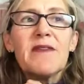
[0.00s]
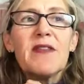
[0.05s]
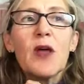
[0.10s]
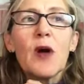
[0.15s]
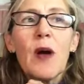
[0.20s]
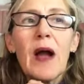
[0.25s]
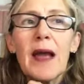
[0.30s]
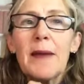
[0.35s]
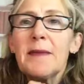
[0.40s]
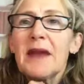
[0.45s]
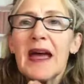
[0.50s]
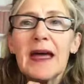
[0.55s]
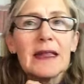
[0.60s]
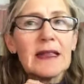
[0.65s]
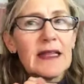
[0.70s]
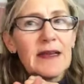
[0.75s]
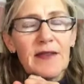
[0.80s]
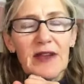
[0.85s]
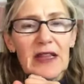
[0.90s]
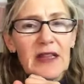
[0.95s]
Even though I'm
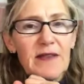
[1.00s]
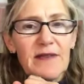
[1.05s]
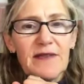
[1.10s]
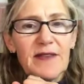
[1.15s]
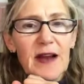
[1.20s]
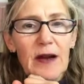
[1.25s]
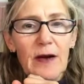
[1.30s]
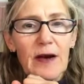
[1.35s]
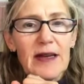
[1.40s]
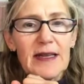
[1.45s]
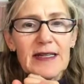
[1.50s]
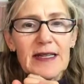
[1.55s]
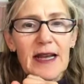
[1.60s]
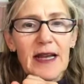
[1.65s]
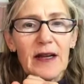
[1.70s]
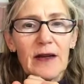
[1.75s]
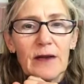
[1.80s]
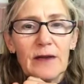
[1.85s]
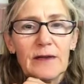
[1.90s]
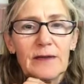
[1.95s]
not living the fairy
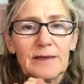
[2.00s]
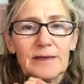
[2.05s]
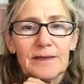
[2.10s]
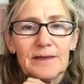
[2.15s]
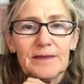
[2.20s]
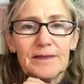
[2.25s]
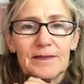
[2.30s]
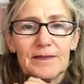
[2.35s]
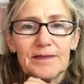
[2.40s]
tale,